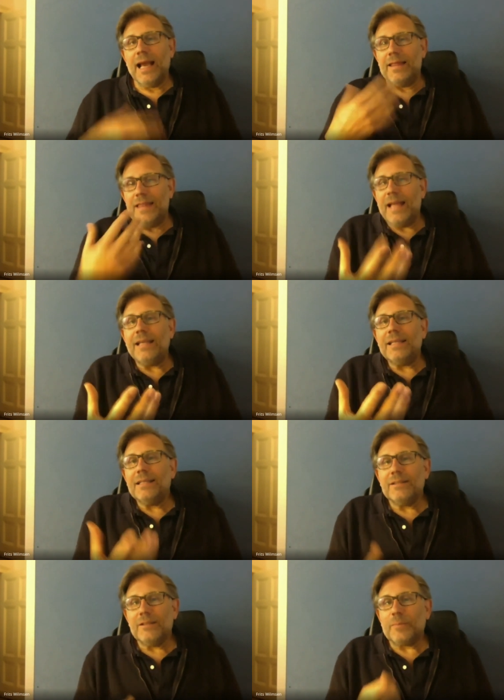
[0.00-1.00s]
And then
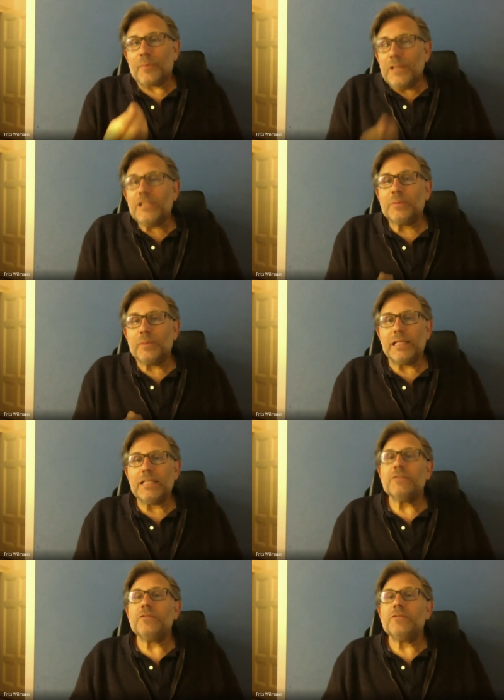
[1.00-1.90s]
the principle is